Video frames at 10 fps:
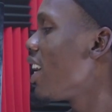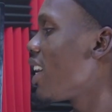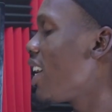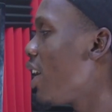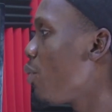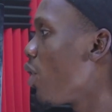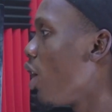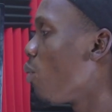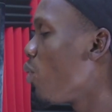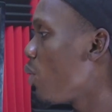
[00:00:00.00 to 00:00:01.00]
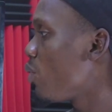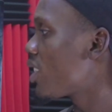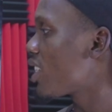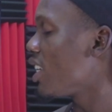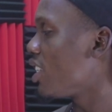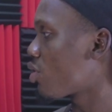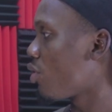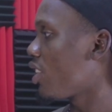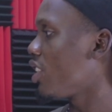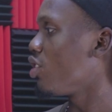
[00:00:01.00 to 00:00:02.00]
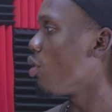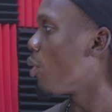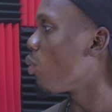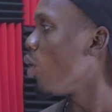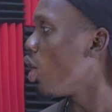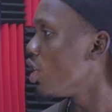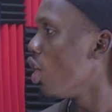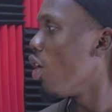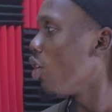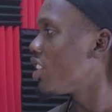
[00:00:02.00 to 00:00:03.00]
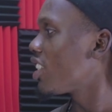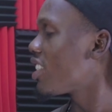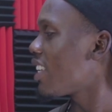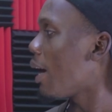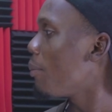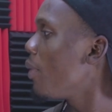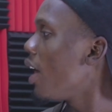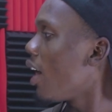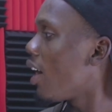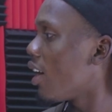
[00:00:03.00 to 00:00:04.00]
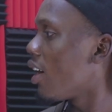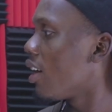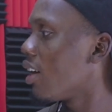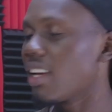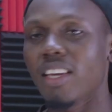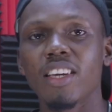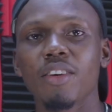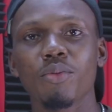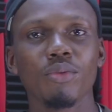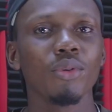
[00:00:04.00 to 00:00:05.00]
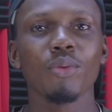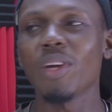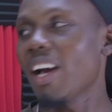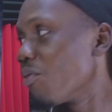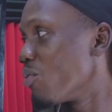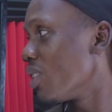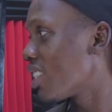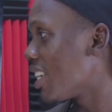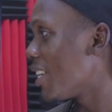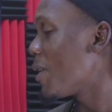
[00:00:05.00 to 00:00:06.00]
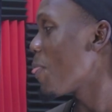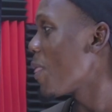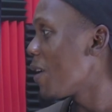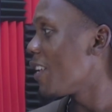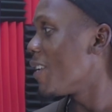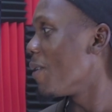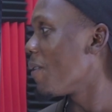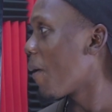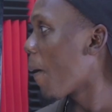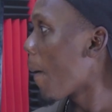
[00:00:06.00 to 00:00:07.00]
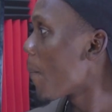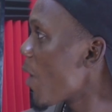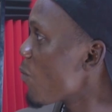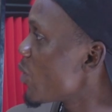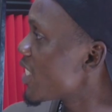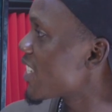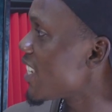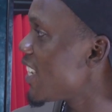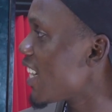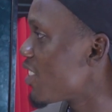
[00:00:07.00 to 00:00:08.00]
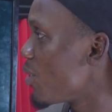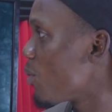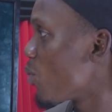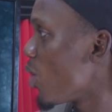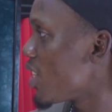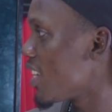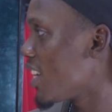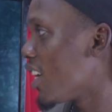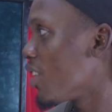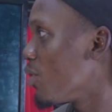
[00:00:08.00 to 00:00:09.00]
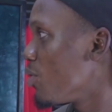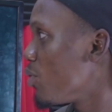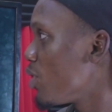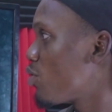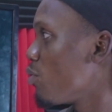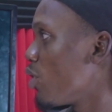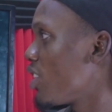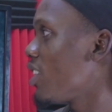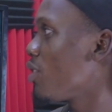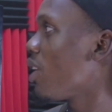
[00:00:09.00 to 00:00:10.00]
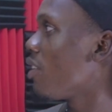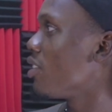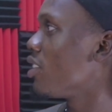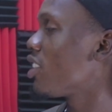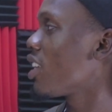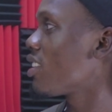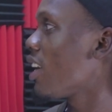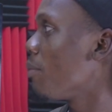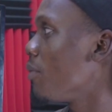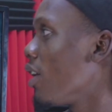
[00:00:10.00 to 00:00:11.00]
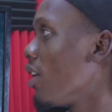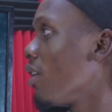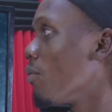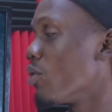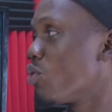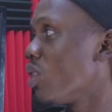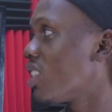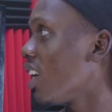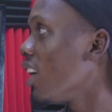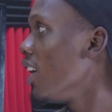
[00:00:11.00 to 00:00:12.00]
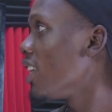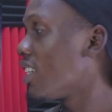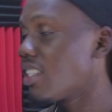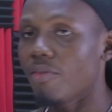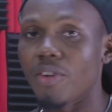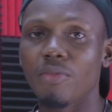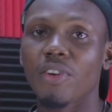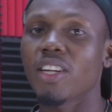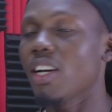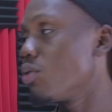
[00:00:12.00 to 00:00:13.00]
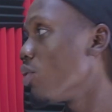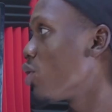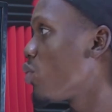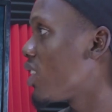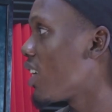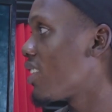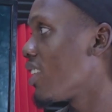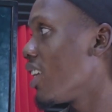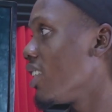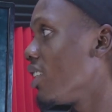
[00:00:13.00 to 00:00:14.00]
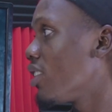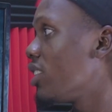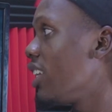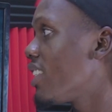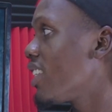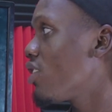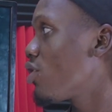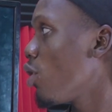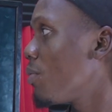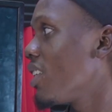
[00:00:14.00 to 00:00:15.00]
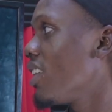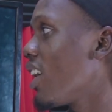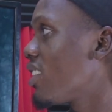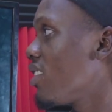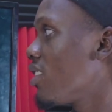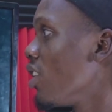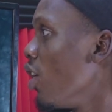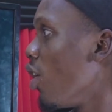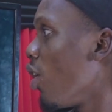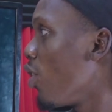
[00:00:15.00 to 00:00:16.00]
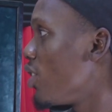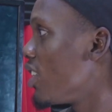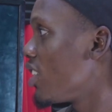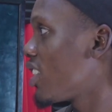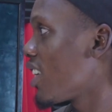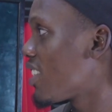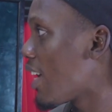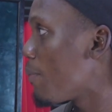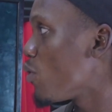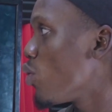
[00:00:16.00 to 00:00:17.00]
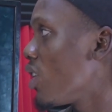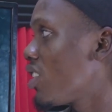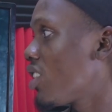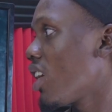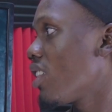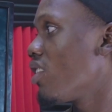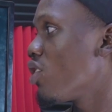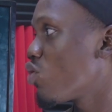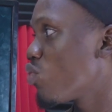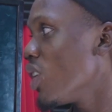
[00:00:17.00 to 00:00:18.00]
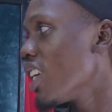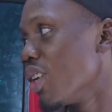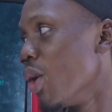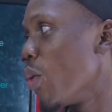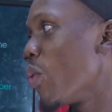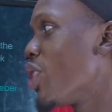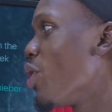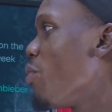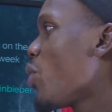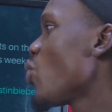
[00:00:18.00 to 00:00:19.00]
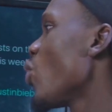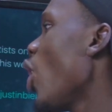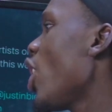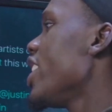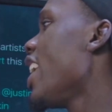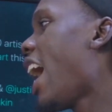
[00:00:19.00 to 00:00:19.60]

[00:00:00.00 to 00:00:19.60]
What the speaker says: here, where Wizkid is currently the number one on Shazam. Here we have Wizkid, you know, we have Wizkid as number one here, you know, doing so much. Here you have Shazam on Twitter. There's their verified handle on Twitter saying the latest top 10 artists on the Shazam US chart this week, with number one